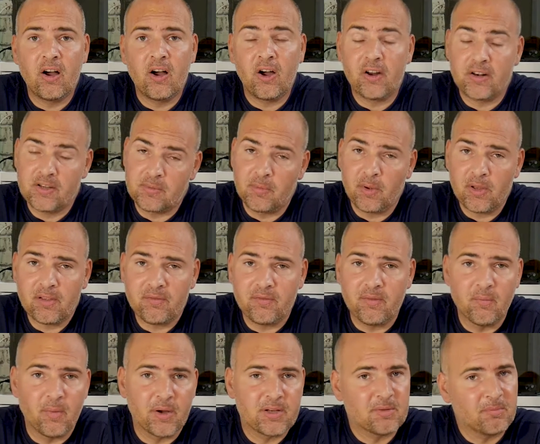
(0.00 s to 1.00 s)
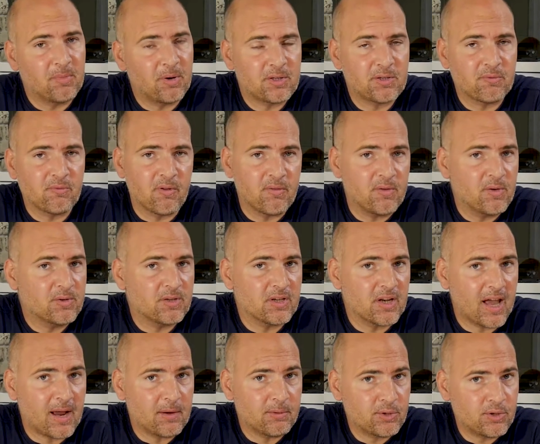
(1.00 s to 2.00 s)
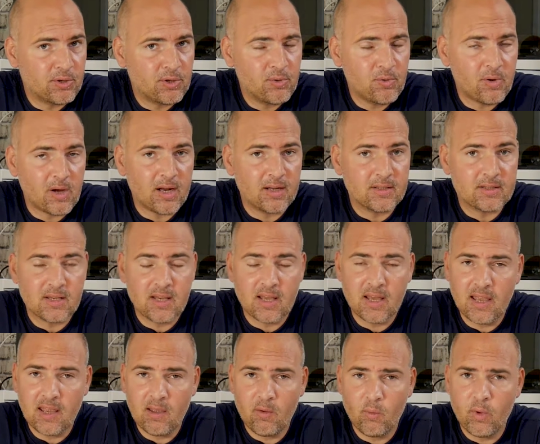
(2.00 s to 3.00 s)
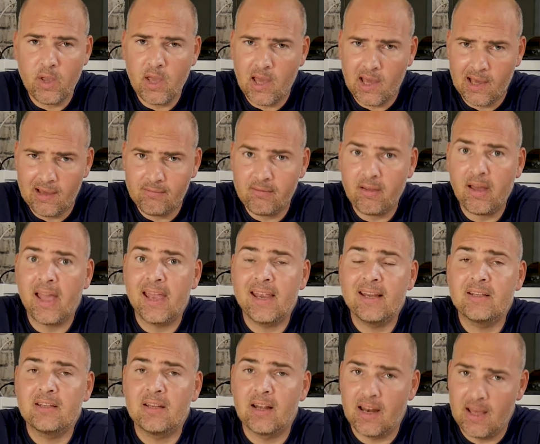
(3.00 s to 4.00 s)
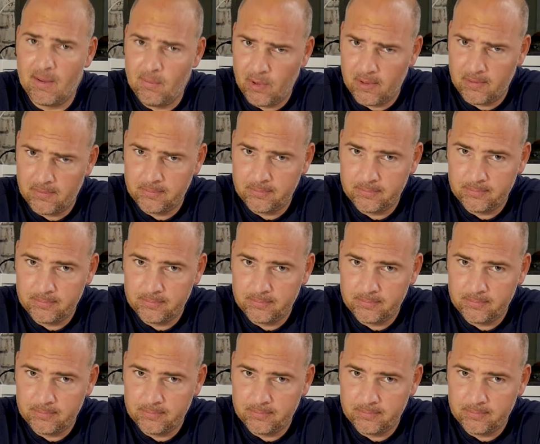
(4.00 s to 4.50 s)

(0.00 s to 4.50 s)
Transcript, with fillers: Hi, this is Mike from Mike's Unboxing Reviews and How To, and today we have a dilemma.